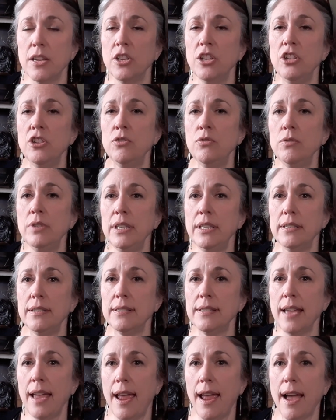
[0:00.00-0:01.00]
you need
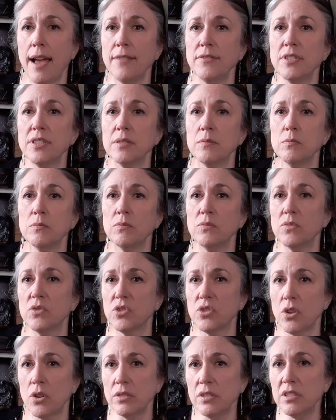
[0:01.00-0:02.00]
to have some
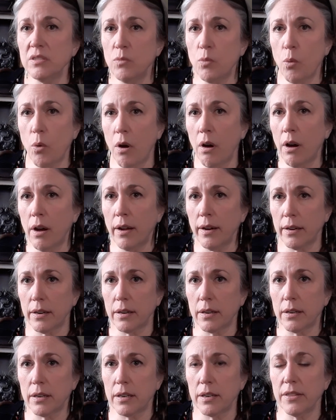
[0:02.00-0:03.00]
salted
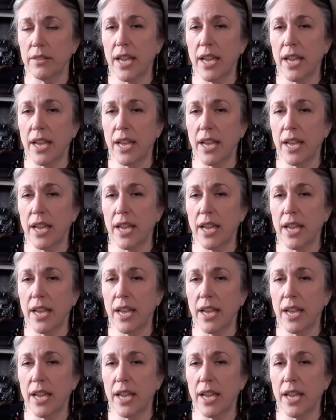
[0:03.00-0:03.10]
water